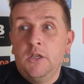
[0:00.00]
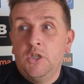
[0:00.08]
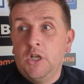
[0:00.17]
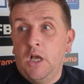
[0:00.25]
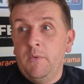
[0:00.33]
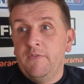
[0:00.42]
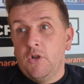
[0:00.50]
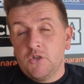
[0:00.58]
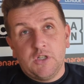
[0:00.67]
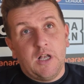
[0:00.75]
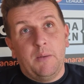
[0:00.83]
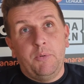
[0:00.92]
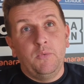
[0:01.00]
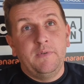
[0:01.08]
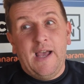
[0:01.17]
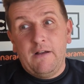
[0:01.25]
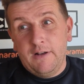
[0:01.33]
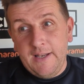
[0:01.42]
we've lost a couple
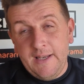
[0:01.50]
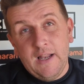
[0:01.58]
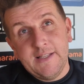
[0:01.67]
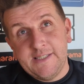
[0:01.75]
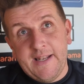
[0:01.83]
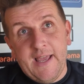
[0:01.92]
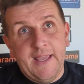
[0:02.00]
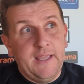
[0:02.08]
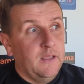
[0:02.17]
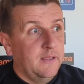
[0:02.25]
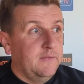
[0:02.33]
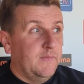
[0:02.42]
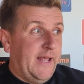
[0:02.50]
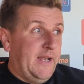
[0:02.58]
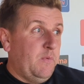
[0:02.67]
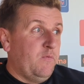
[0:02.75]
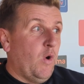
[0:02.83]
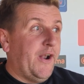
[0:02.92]
narrowly like today, and
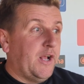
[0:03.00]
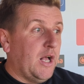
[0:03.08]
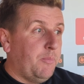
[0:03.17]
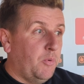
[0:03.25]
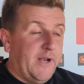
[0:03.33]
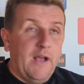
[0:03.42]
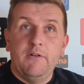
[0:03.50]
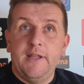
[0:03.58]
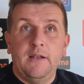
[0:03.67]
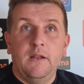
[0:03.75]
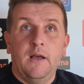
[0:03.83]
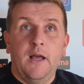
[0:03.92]
then we've won a couple narrowly